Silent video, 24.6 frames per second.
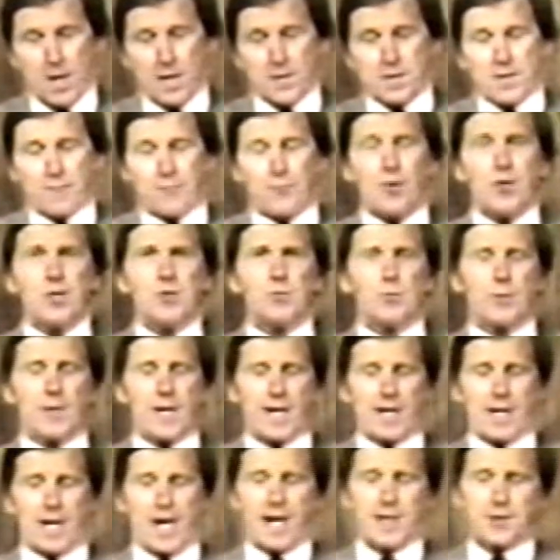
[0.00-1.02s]
The first one
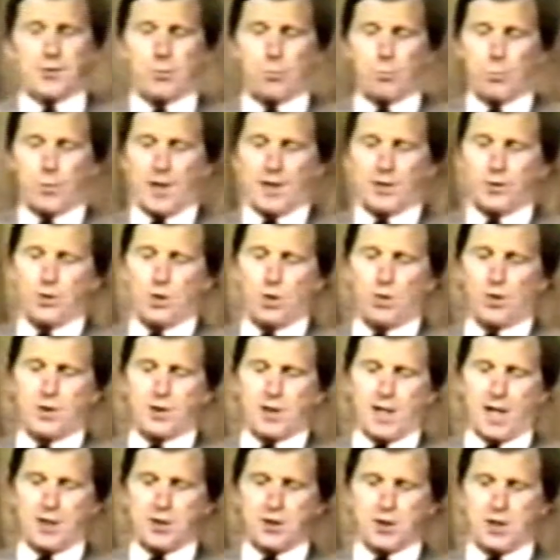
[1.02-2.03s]
I'd like to bring to your
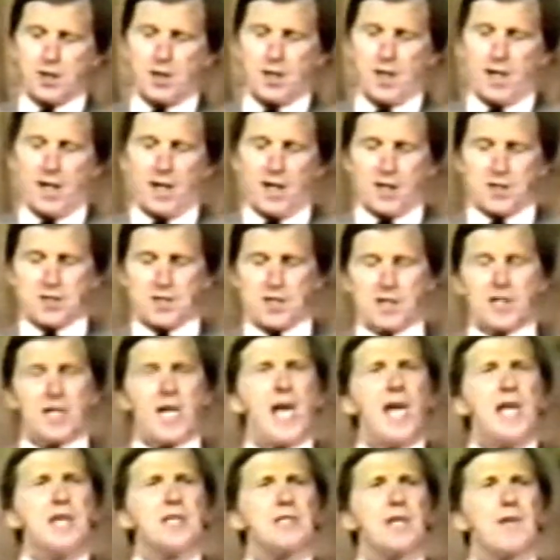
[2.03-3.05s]
attention is the
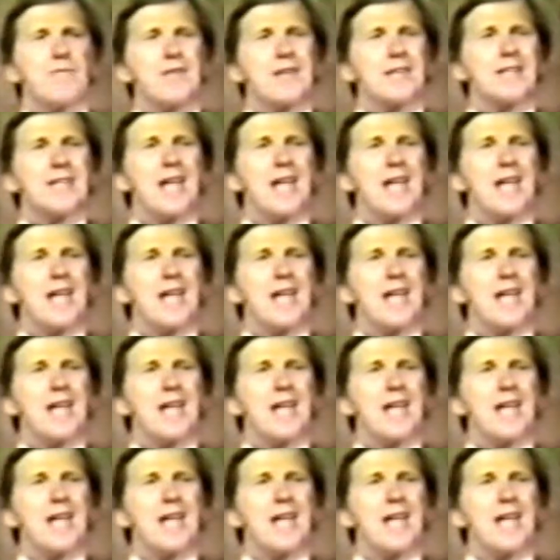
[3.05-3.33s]
case of the